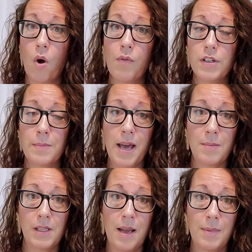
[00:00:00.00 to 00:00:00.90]
over to
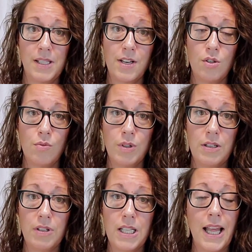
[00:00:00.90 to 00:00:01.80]
Madam Glam because I do
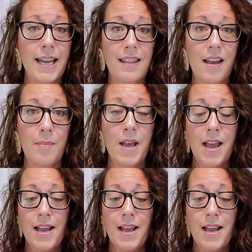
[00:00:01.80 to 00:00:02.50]
really, really like them.